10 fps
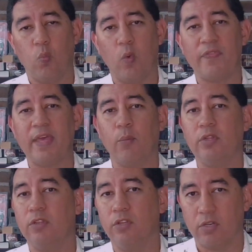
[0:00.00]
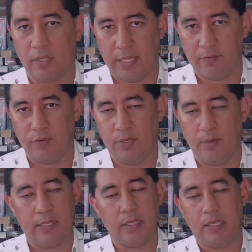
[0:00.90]
what that would look like for you.
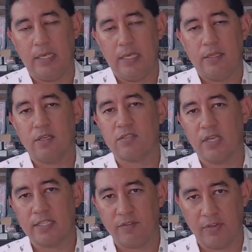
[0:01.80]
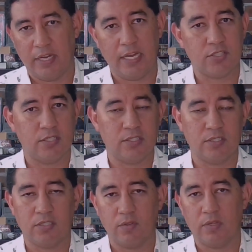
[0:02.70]
And there's lots of variations.
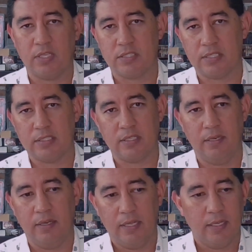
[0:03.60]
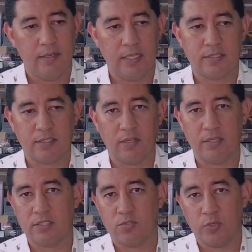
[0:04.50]
And so this isn't necessarily
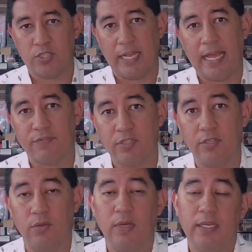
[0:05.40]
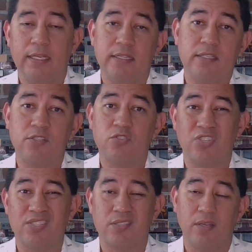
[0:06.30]
this is what you have to do. This is
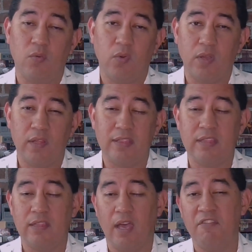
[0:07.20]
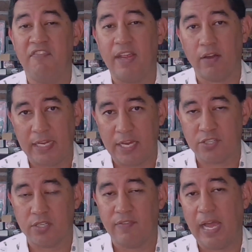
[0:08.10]
just a
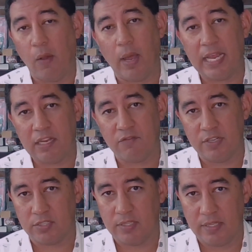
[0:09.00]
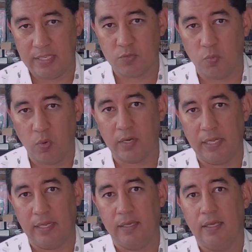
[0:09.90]
variation of how I envision this
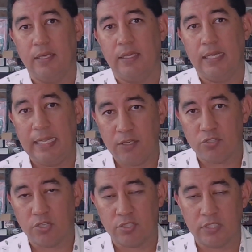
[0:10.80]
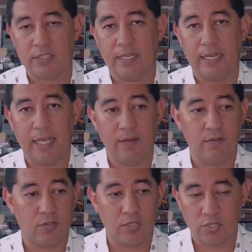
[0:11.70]
working in churches and
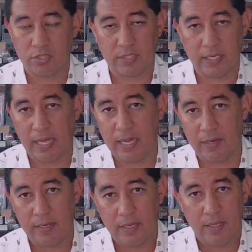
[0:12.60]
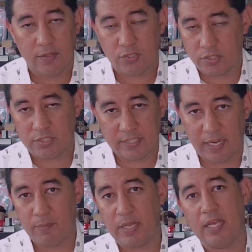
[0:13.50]
the churches that
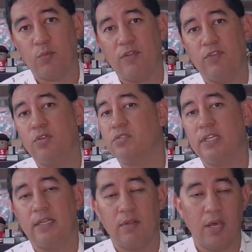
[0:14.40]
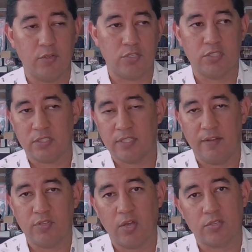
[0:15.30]
I've been in, we've used it. Other churches that
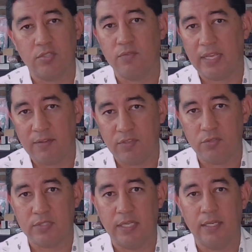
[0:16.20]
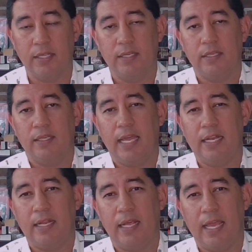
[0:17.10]
I've talked to, they've used it.
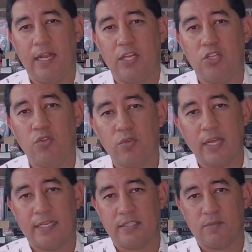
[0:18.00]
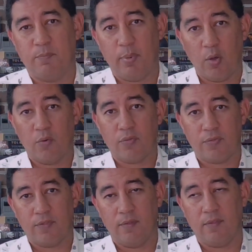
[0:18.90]
And it utilizes
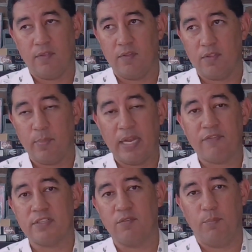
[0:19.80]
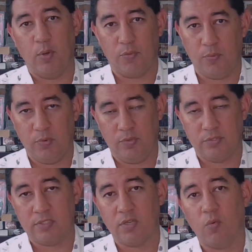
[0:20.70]
both the benefits of both worlds.
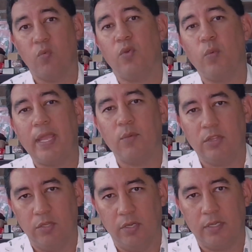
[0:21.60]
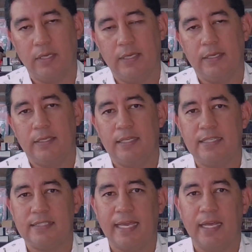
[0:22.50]
And so the way it would look
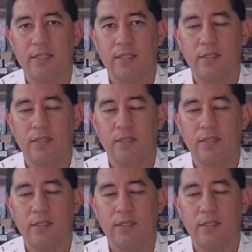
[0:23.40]
is that,